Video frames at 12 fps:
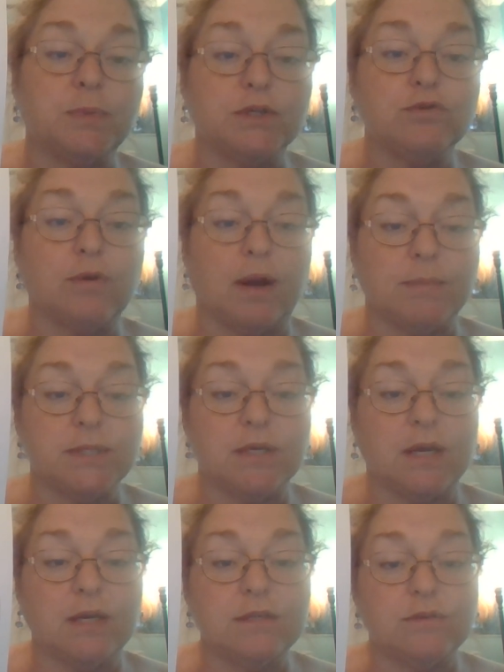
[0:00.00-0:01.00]
been
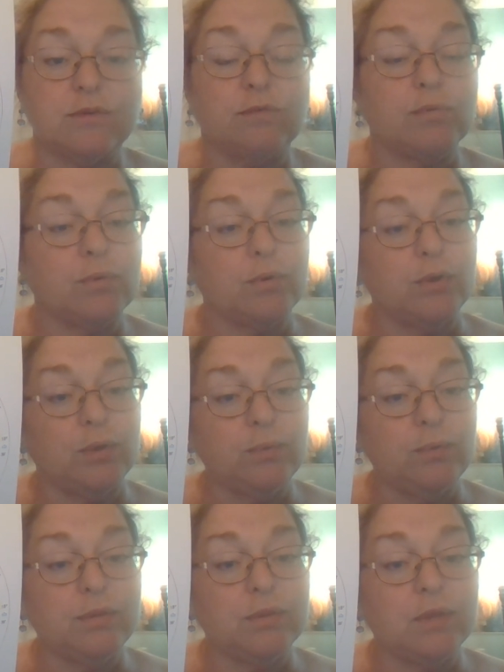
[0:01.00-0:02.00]
traumatized through her
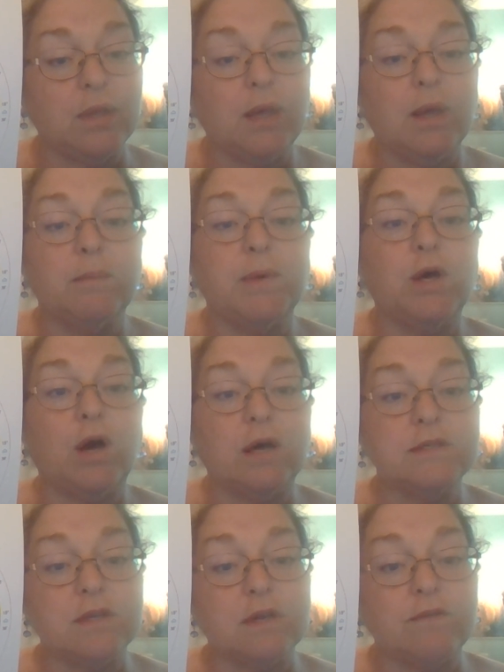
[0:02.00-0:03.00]
youth
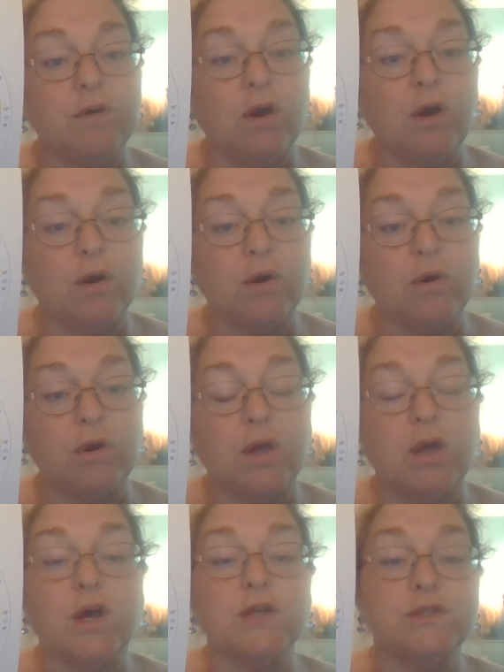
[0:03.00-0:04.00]
because of her
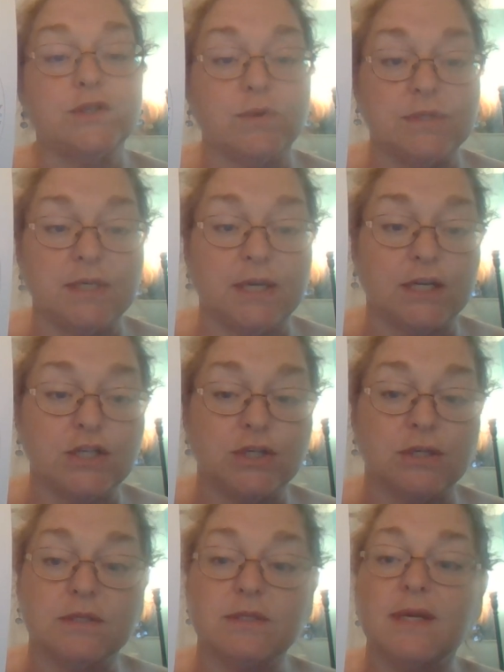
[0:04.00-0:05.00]

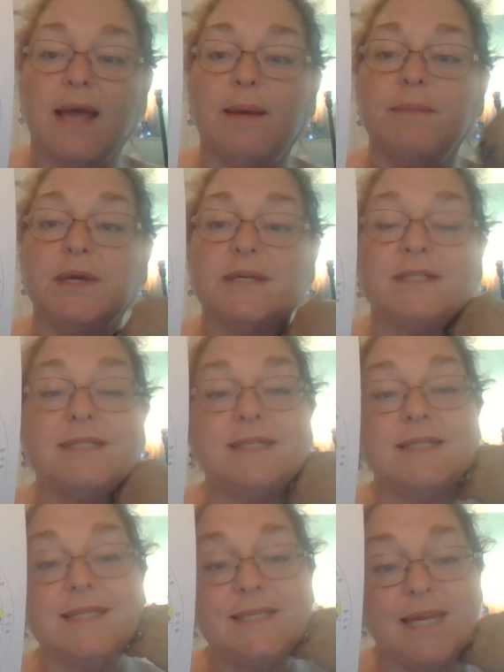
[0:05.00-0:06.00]
associations and because it's
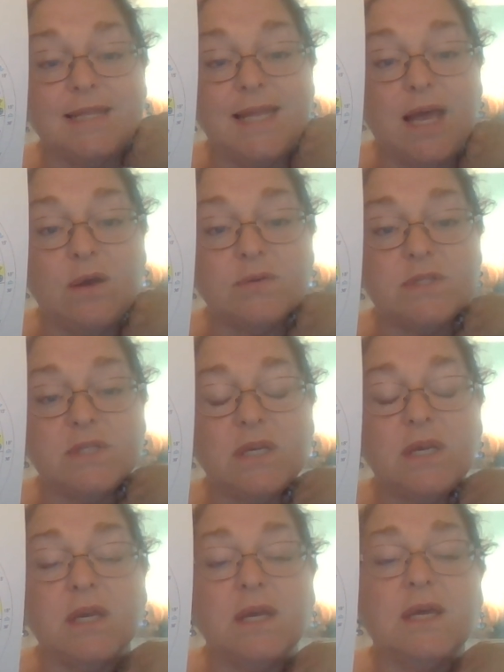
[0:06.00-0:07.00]
in the 10th house.
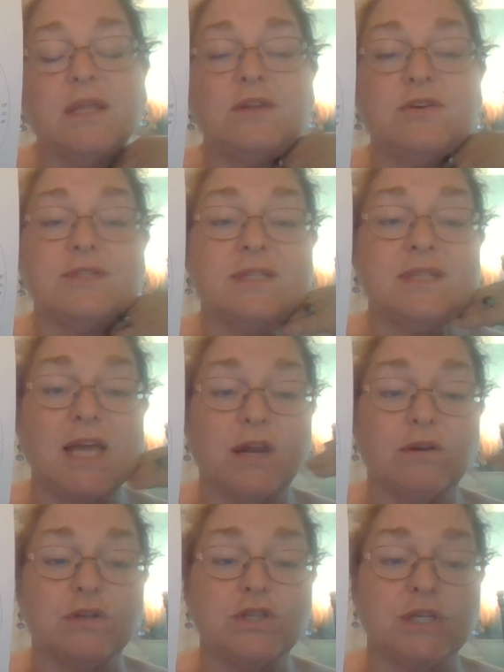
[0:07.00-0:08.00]
There's this
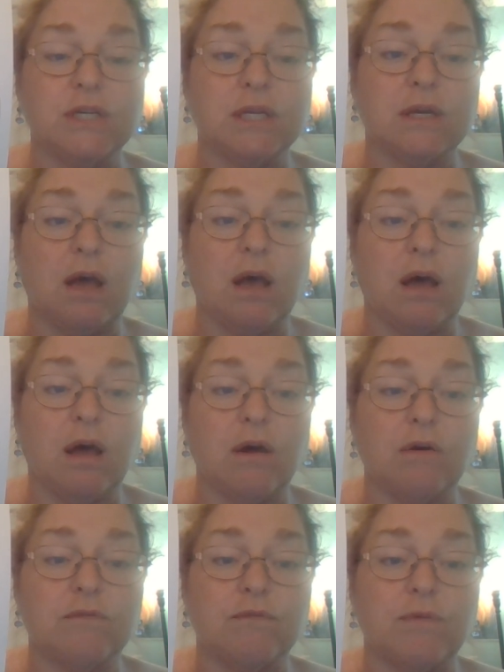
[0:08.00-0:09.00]
energy
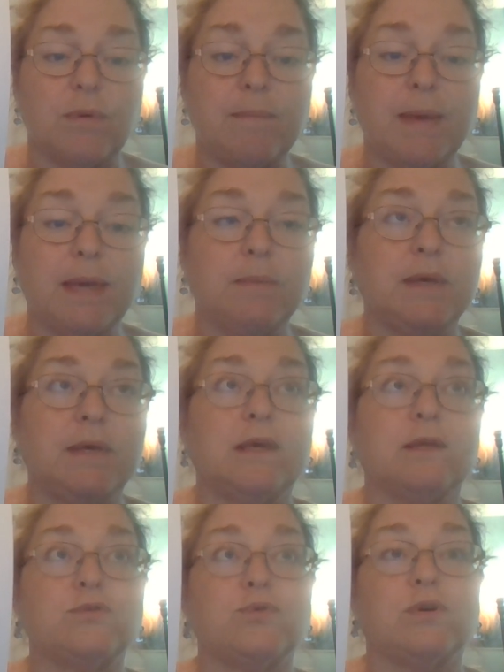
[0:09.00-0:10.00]
of
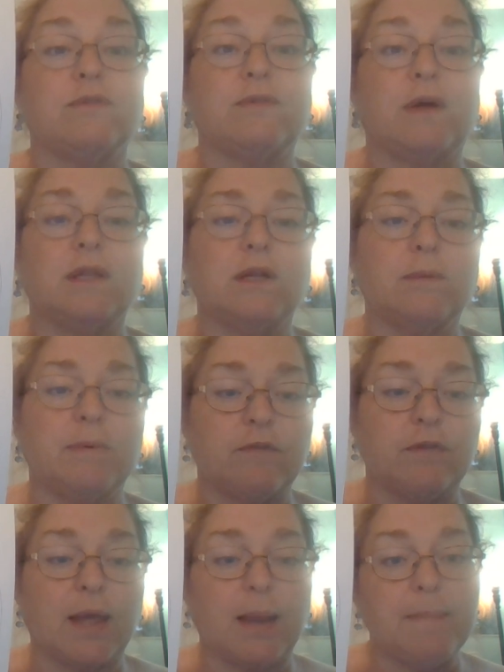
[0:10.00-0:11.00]
maybe sort of a little bit of
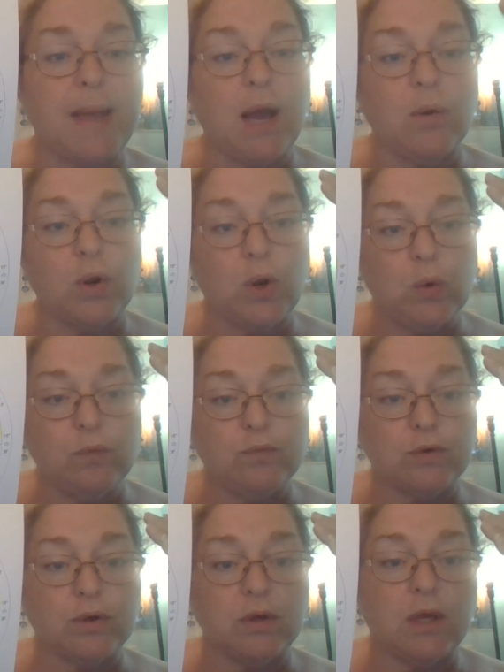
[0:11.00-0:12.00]
like a power
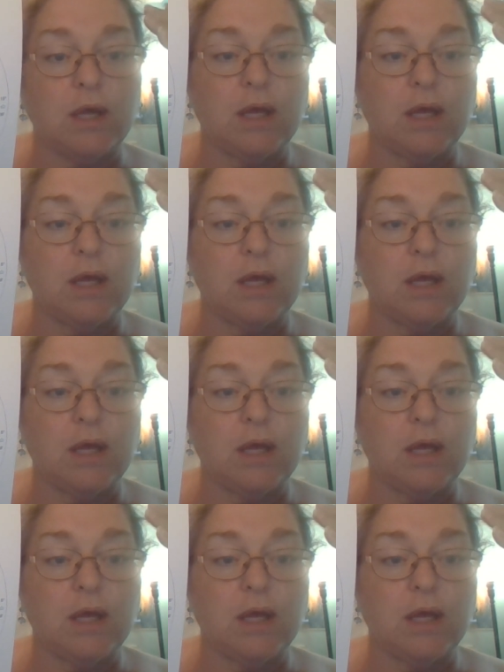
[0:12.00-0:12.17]
over.